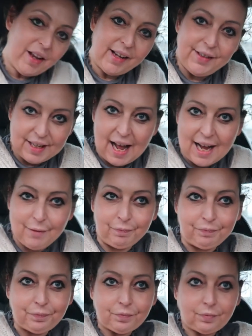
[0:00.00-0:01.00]
I say
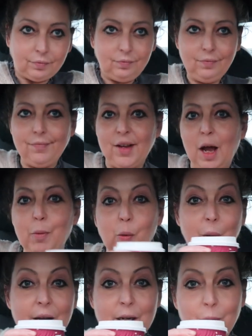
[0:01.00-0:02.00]
I
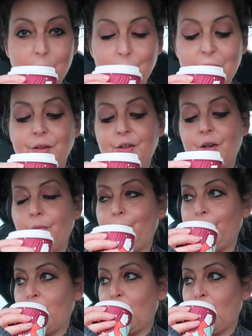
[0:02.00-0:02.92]
put pineapple on pizza.